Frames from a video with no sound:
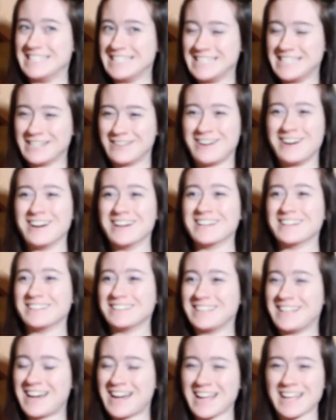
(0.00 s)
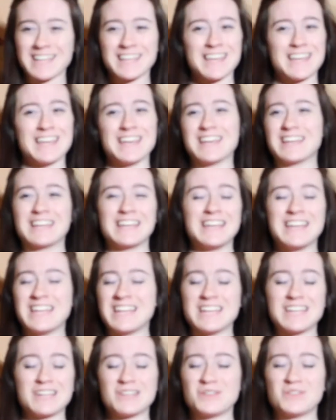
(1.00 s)
did not like.
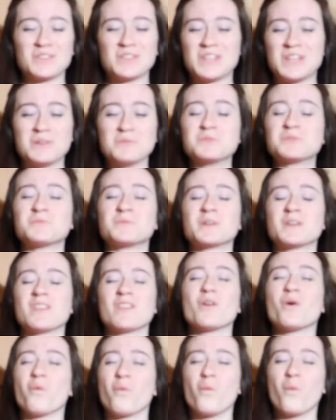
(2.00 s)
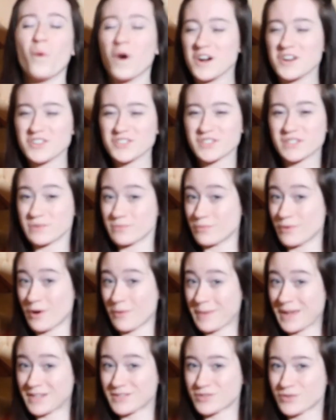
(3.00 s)
It it was one of the worst
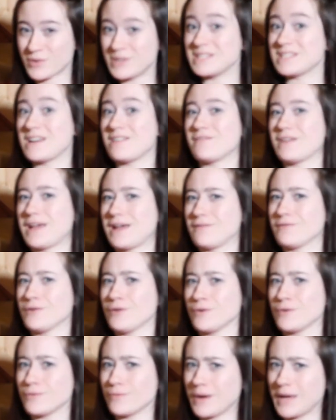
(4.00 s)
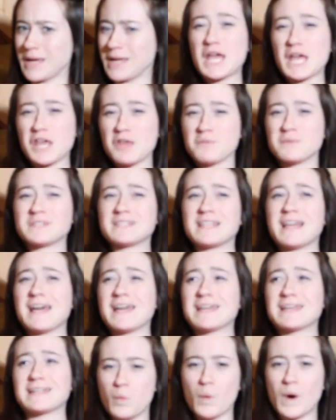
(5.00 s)
romance stories I've ever read. It was
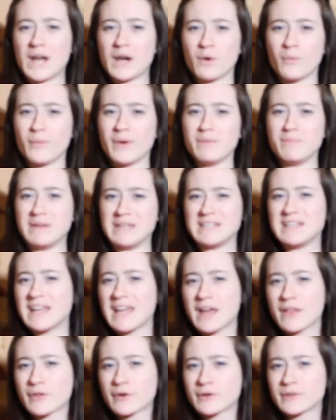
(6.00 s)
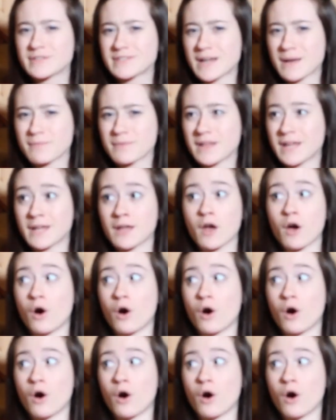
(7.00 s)
like, why don't we be together type thing.